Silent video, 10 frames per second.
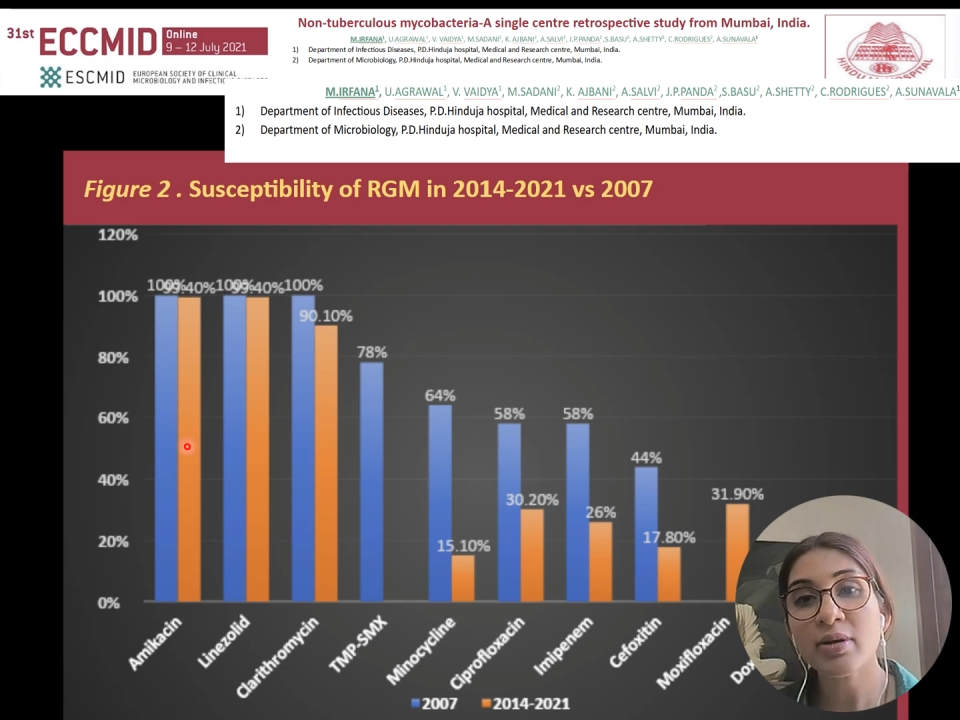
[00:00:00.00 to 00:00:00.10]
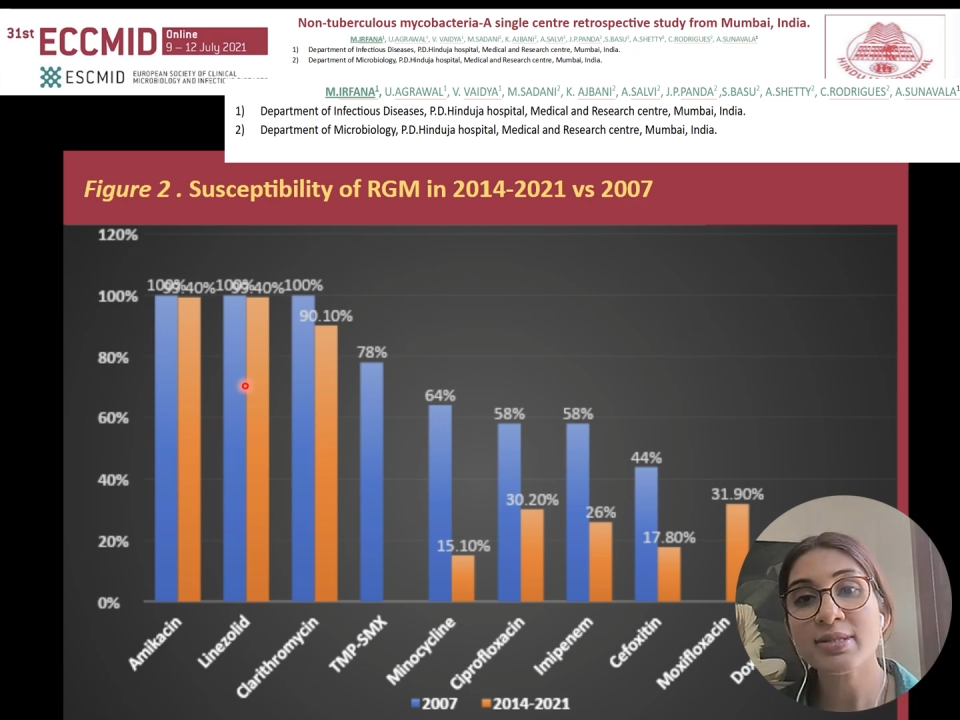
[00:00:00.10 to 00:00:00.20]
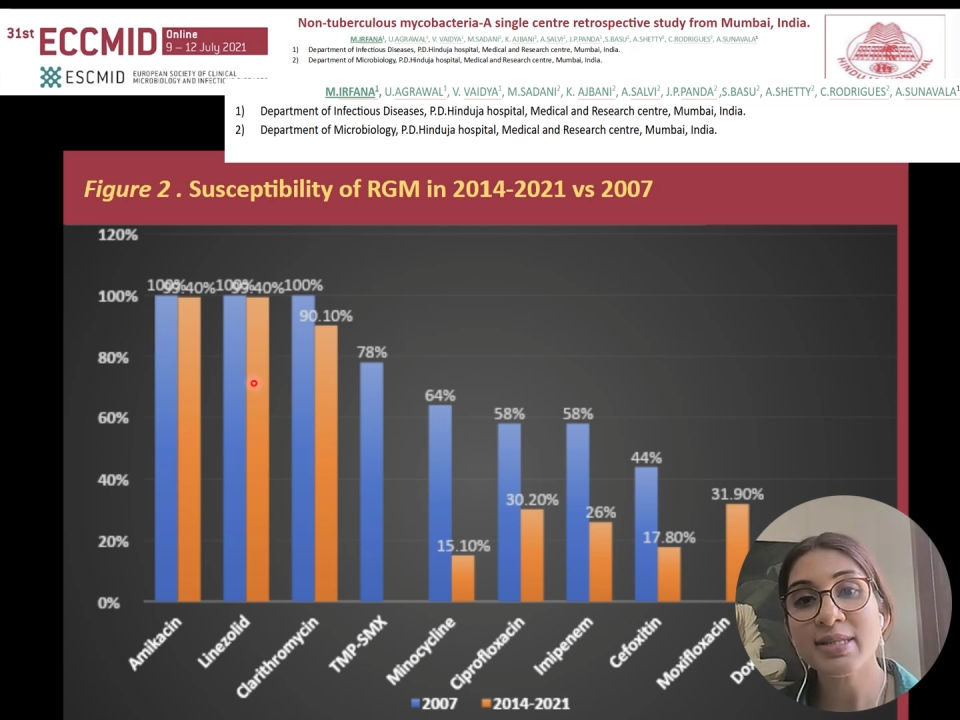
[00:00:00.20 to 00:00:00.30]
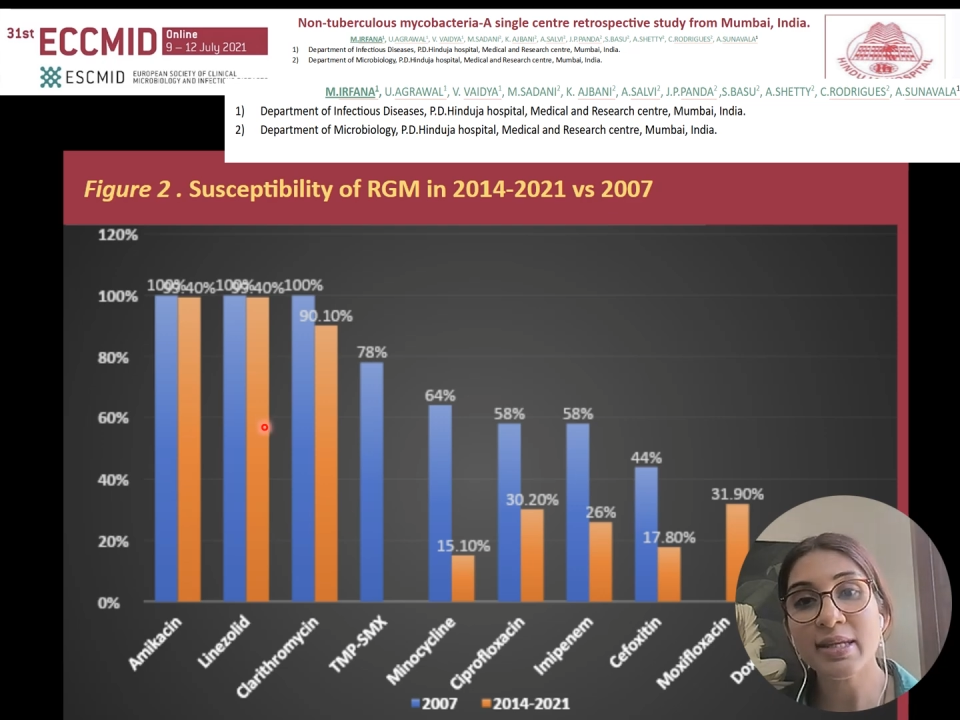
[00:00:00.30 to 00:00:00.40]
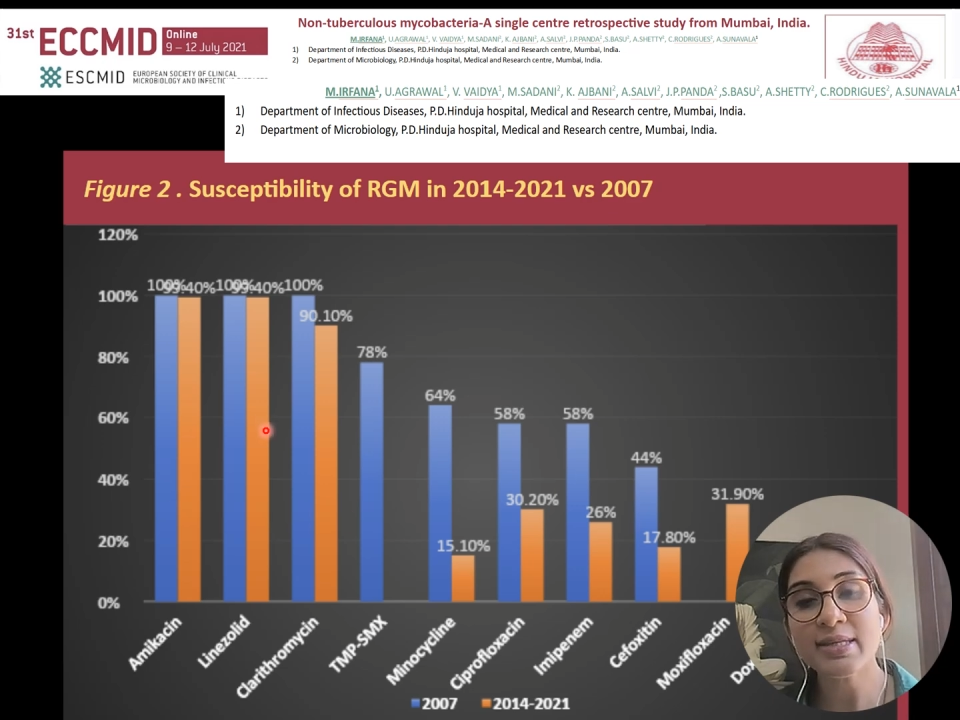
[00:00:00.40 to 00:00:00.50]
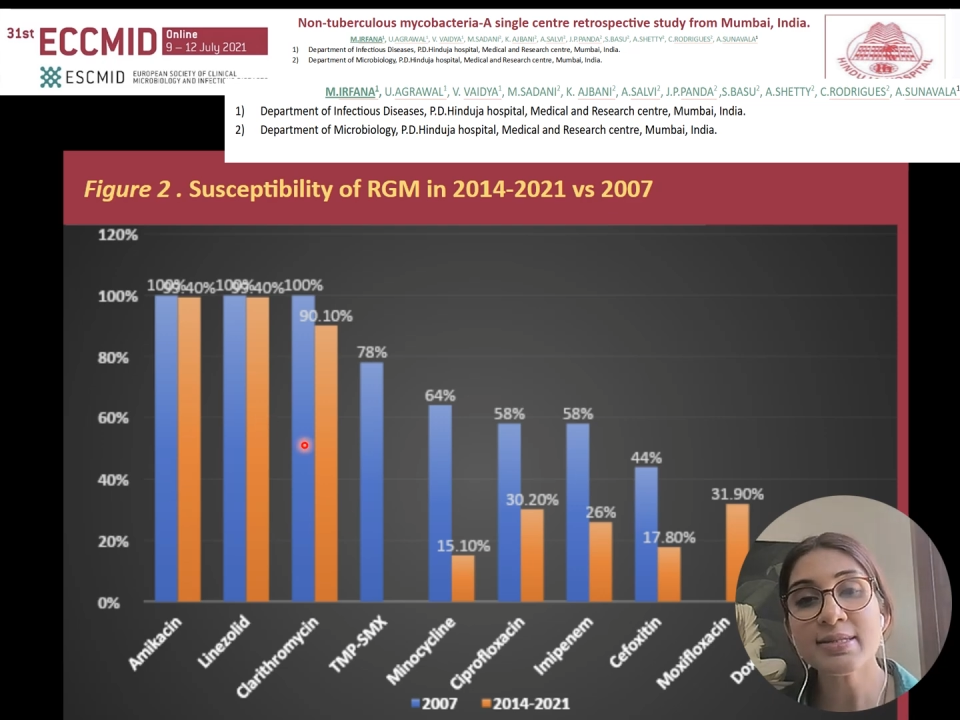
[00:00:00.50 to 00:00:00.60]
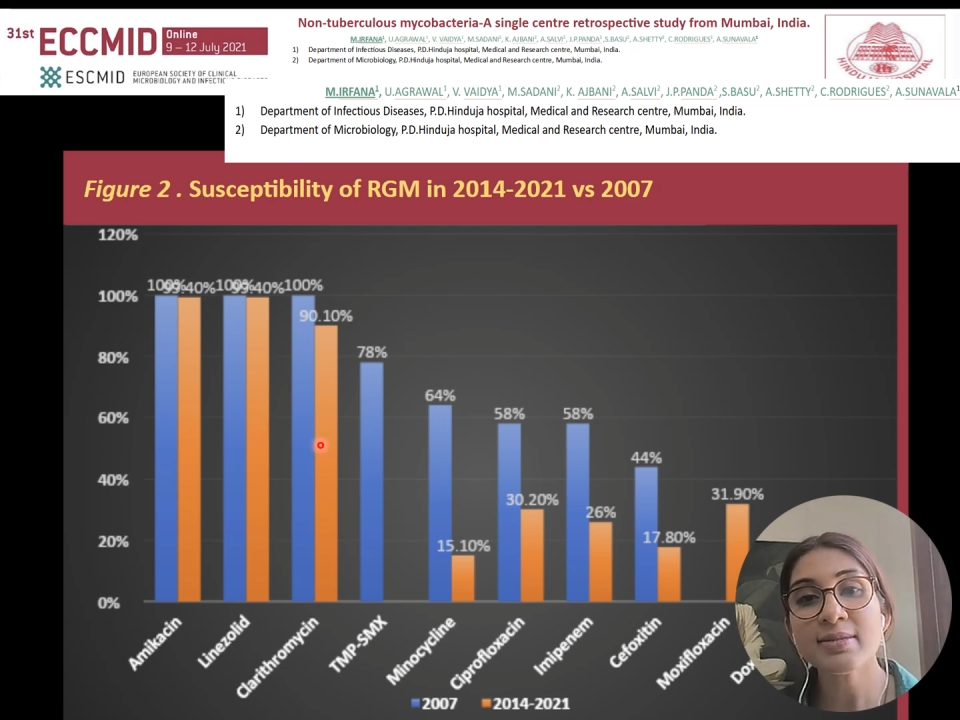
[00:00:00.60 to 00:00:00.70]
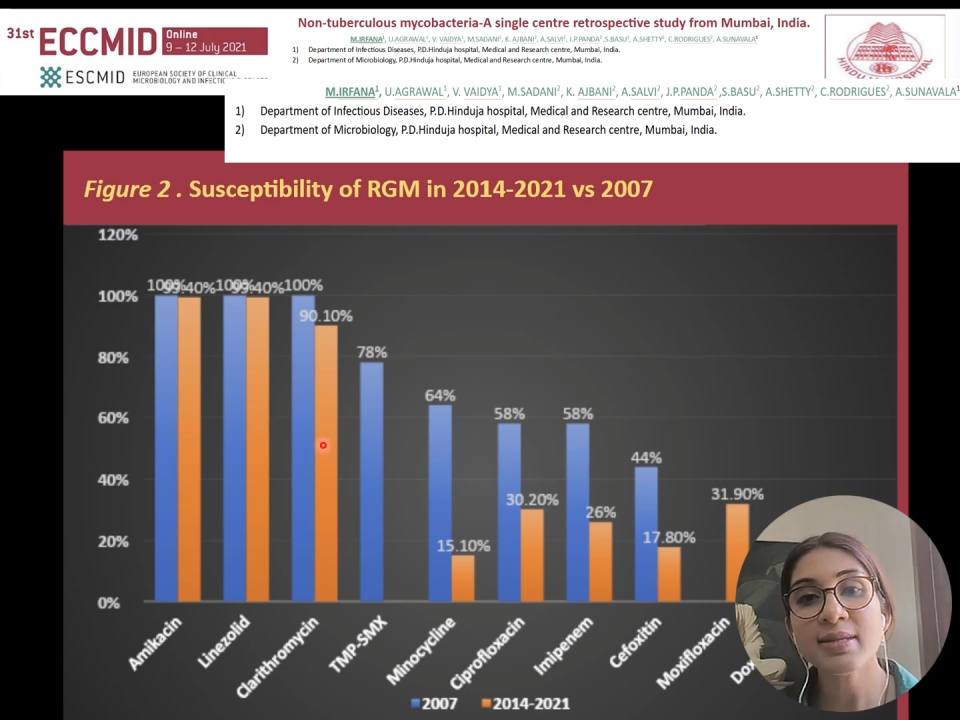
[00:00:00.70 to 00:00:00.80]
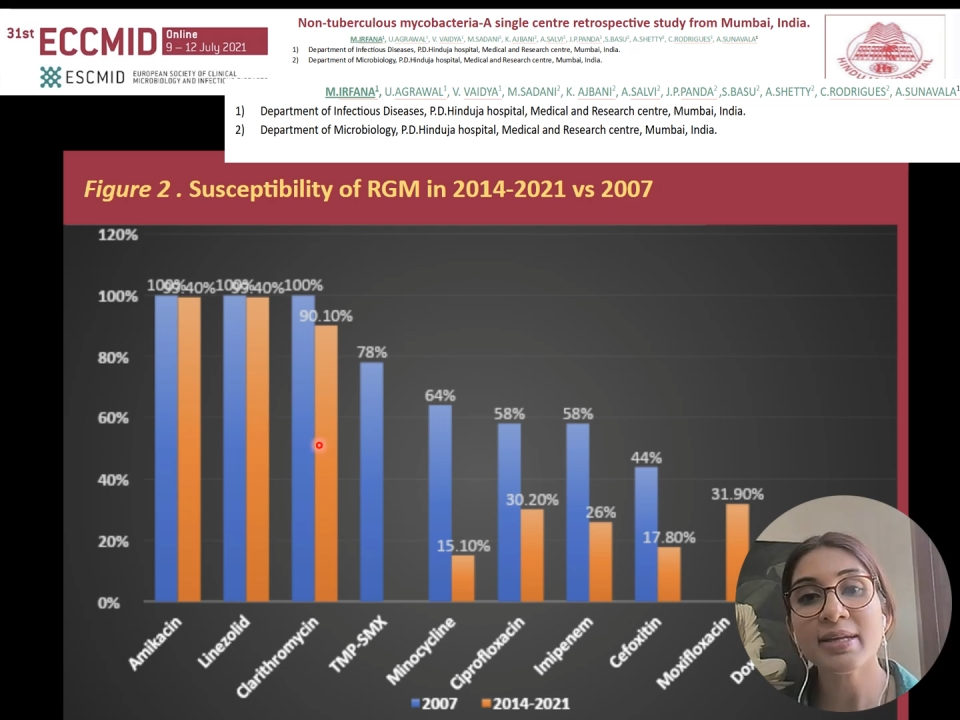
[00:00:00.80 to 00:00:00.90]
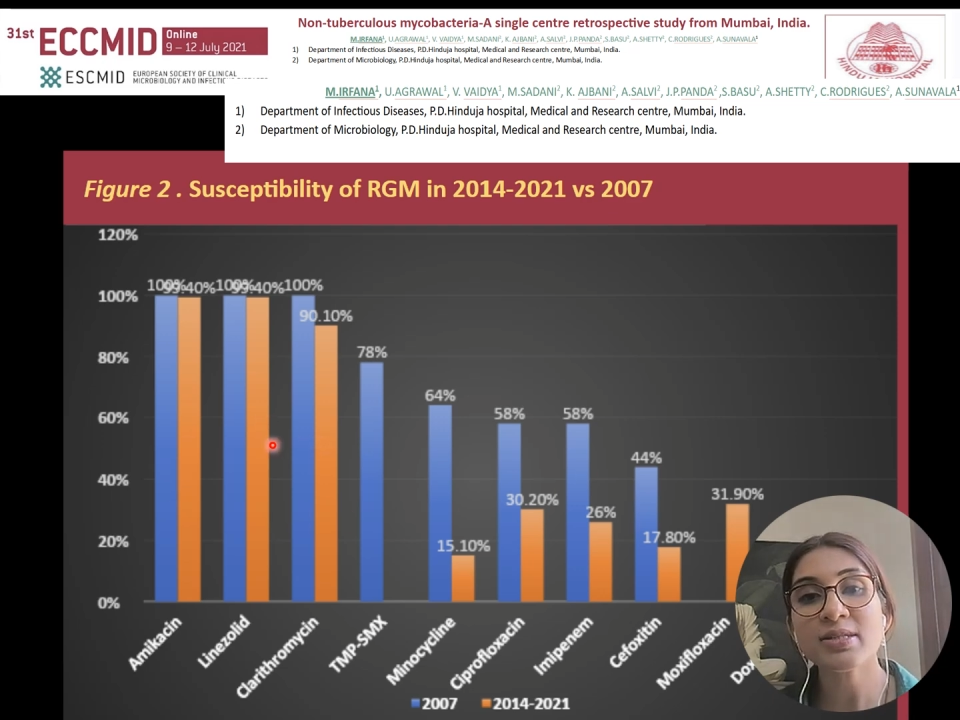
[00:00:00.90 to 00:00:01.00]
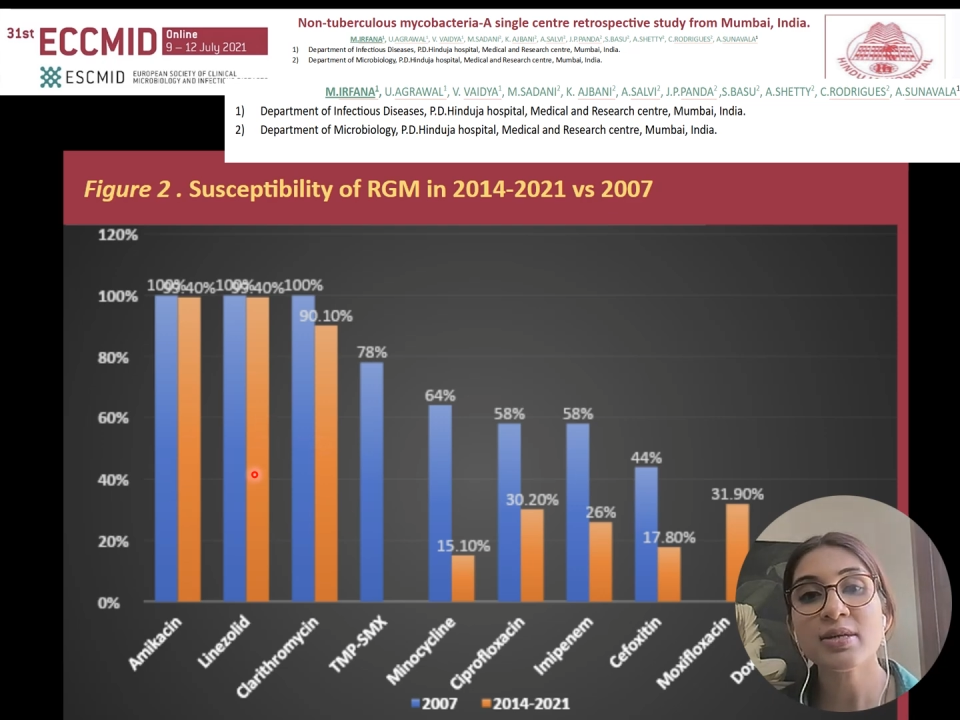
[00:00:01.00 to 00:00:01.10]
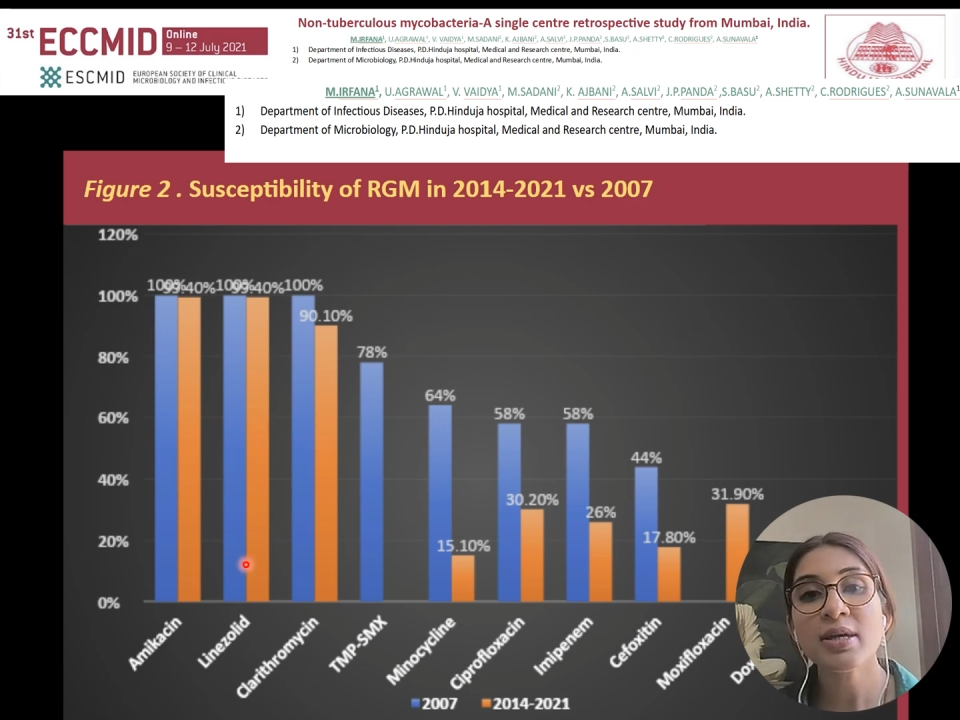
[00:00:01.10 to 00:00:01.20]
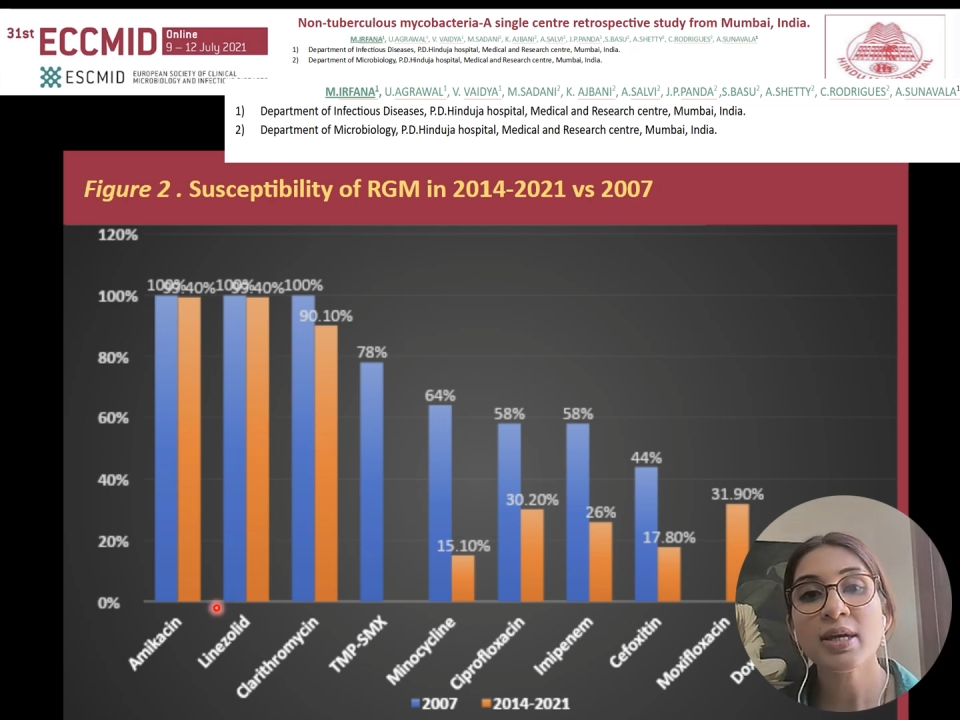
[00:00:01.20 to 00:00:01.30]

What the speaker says: series that